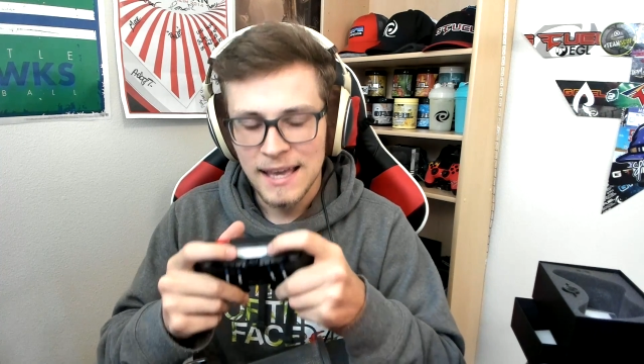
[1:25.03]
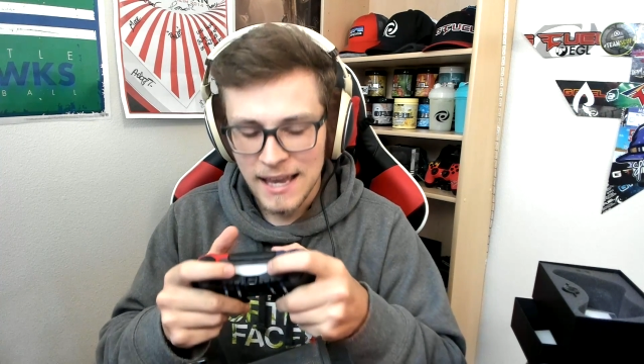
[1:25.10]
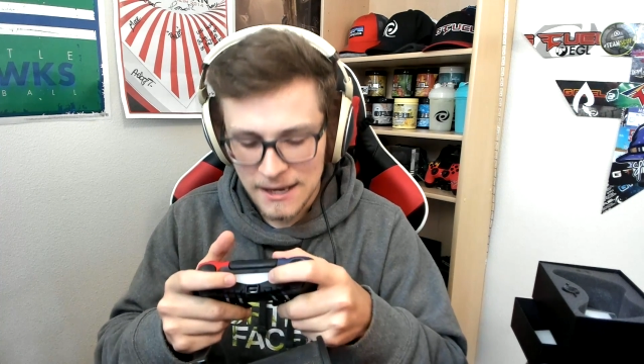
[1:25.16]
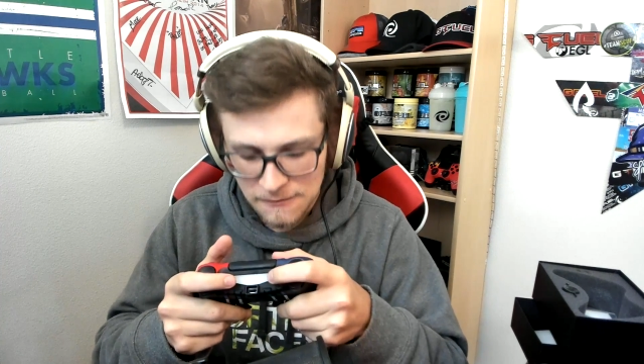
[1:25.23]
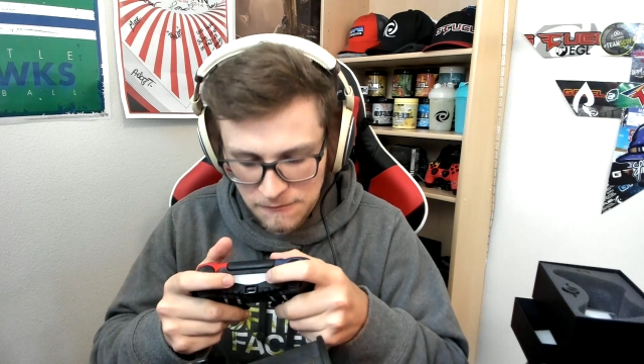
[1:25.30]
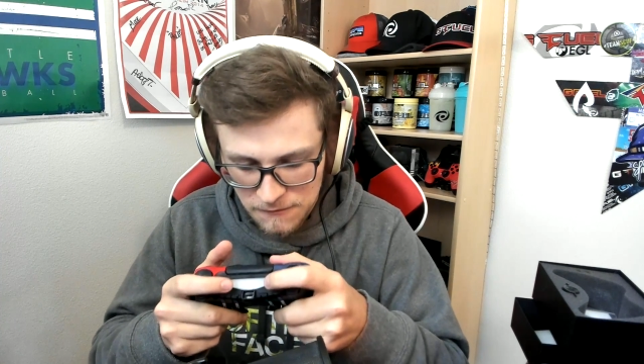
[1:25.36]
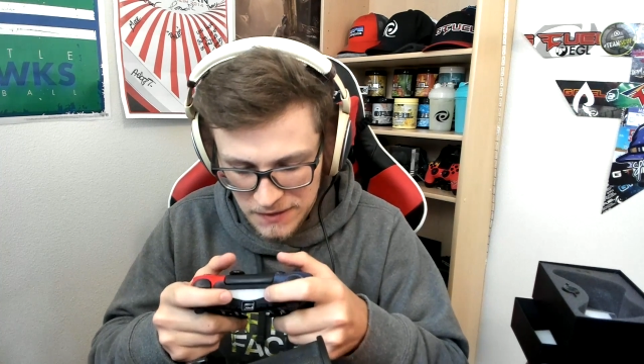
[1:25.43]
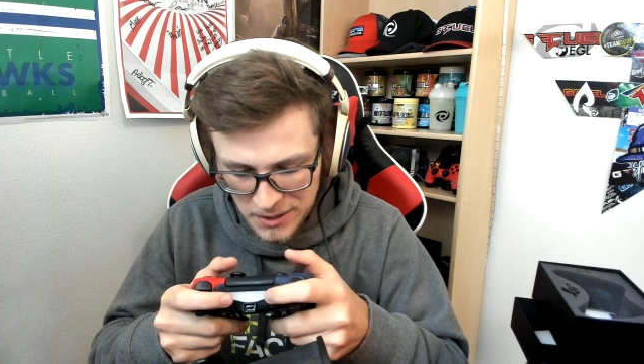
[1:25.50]

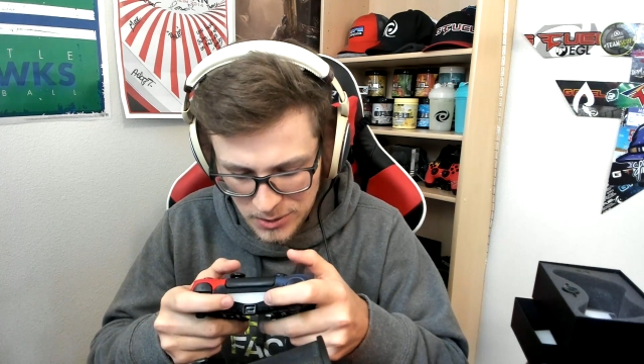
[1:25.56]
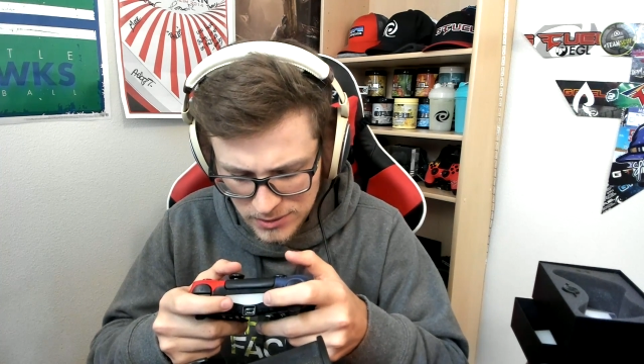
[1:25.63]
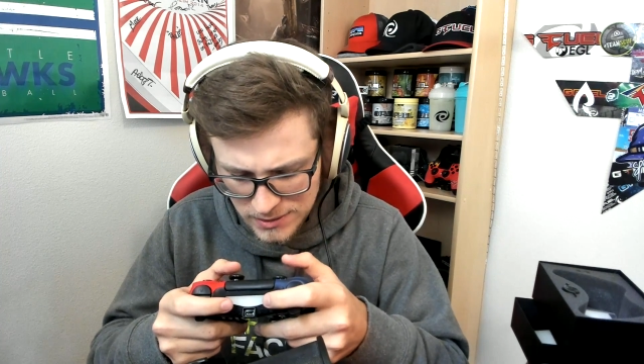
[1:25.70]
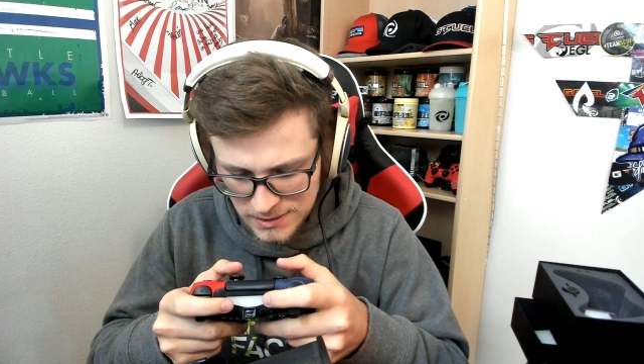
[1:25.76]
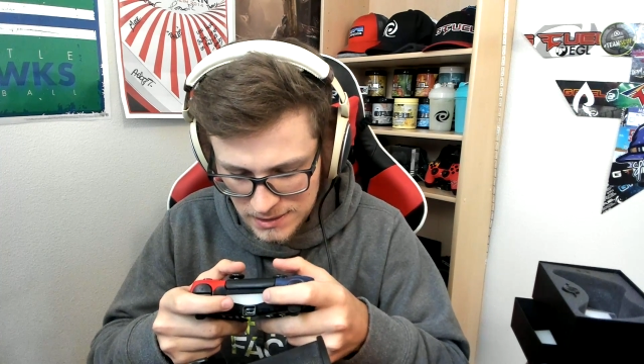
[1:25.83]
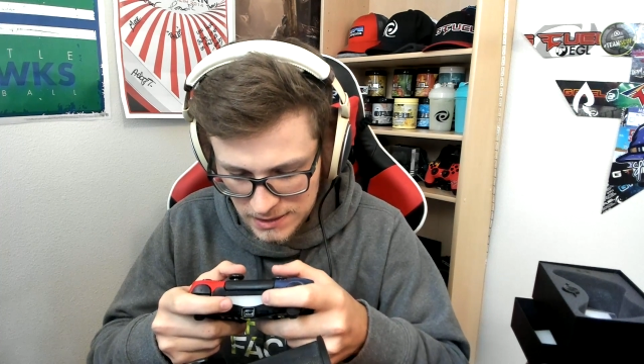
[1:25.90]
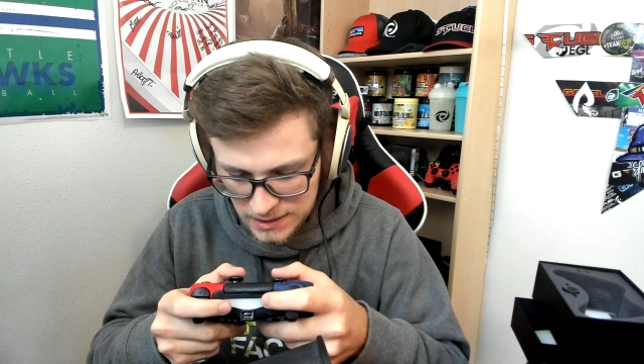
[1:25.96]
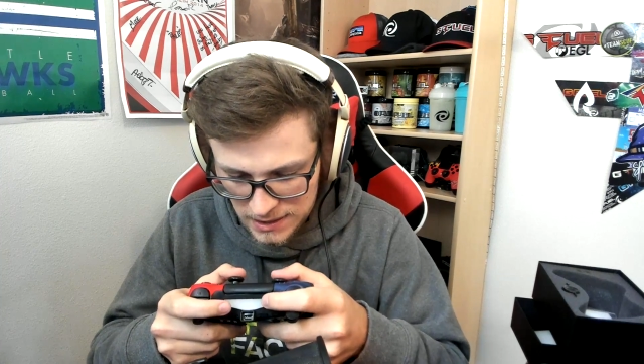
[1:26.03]
It
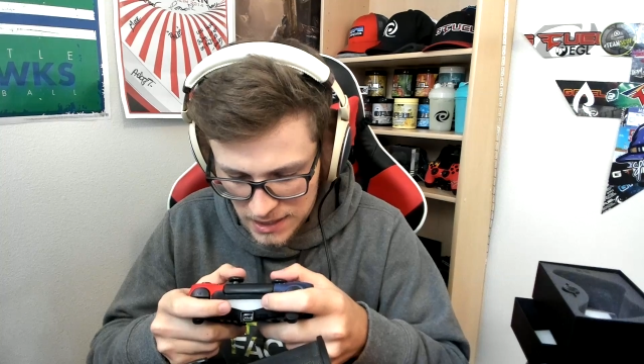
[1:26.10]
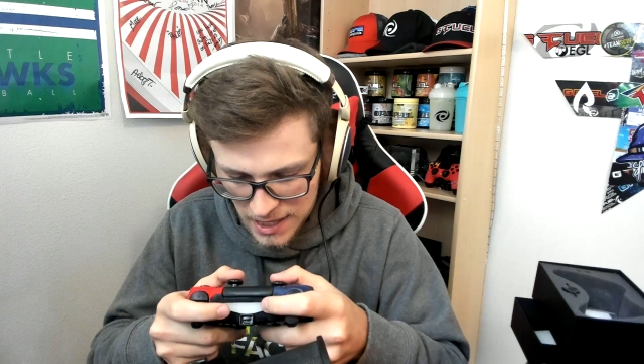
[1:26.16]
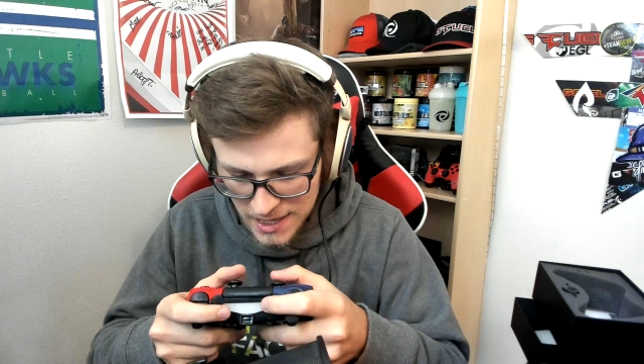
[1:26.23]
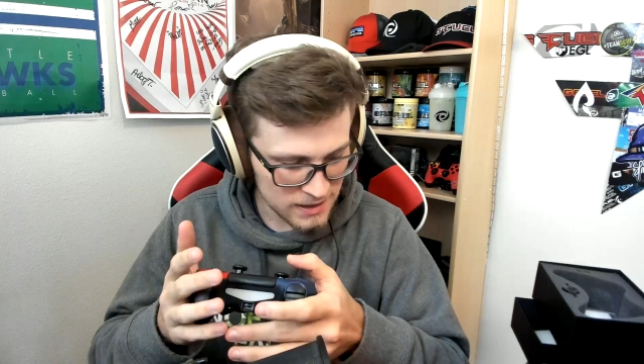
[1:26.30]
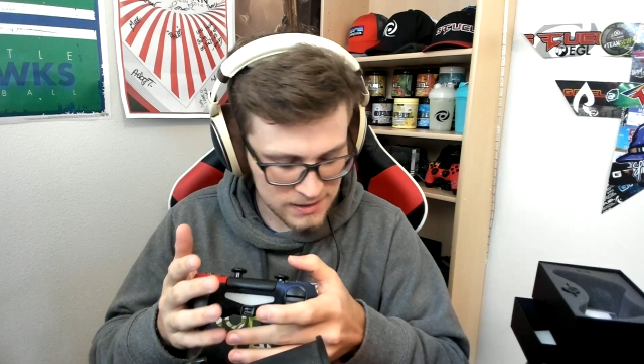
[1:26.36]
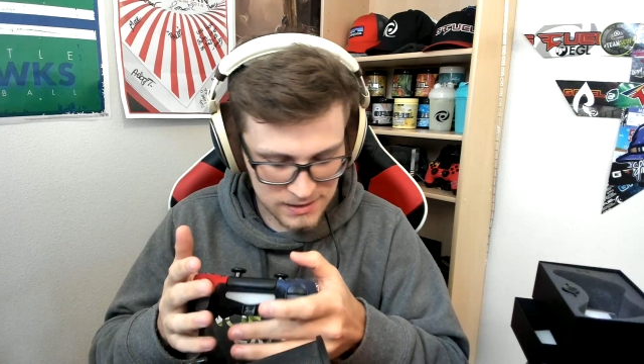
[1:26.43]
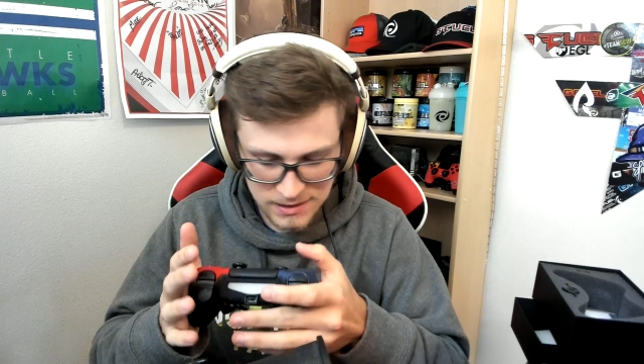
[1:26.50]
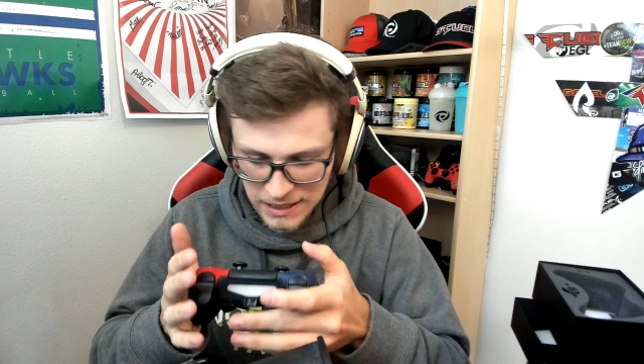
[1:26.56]
feels
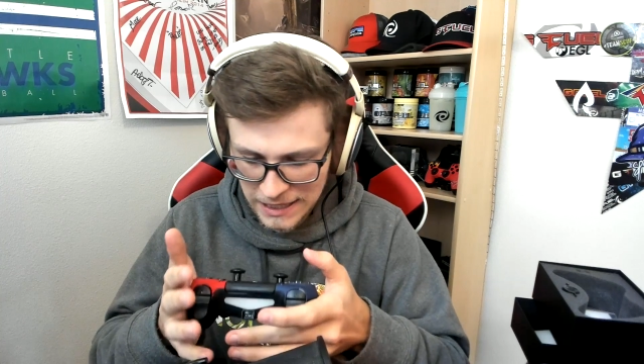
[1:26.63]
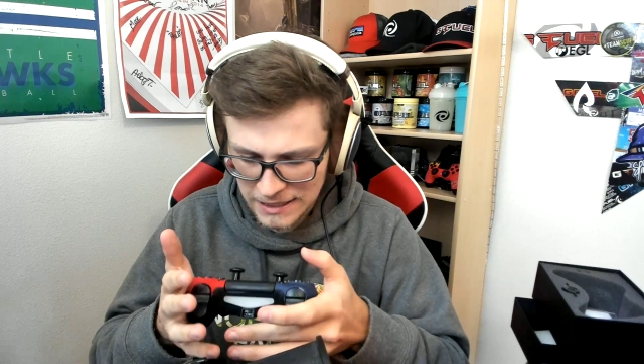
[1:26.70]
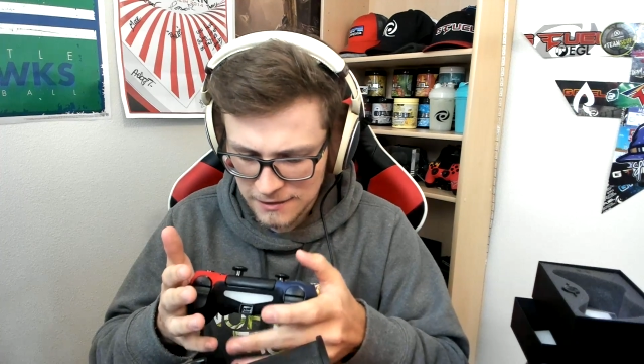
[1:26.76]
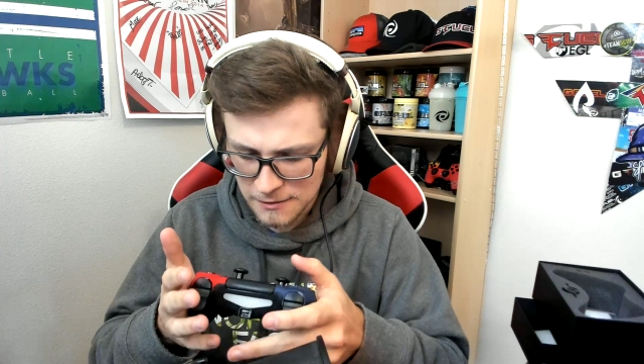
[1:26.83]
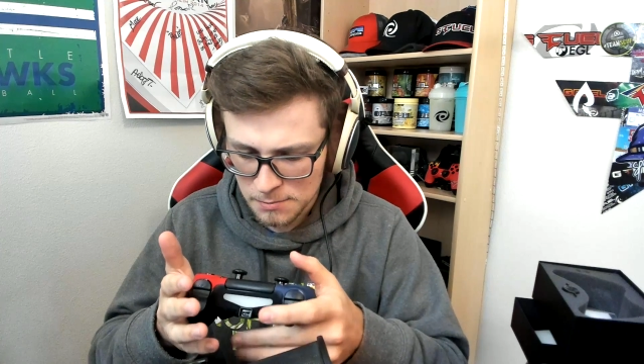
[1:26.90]
like a